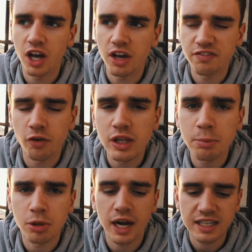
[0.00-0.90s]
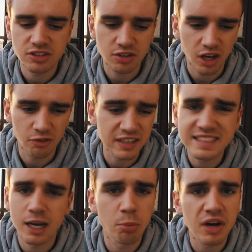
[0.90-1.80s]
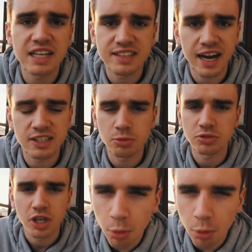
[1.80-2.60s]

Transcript: uh, fully priced uh, retail priced items